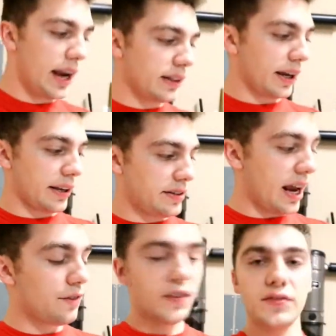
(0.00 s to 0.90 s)
in like
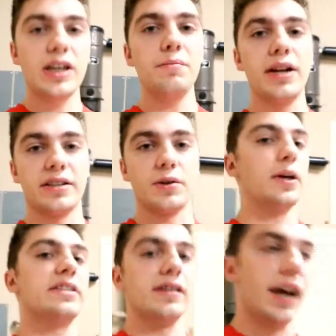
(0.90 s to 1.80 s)
10, 15 minutes it
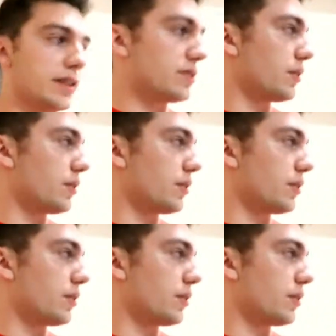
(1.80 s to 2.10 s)
went to that.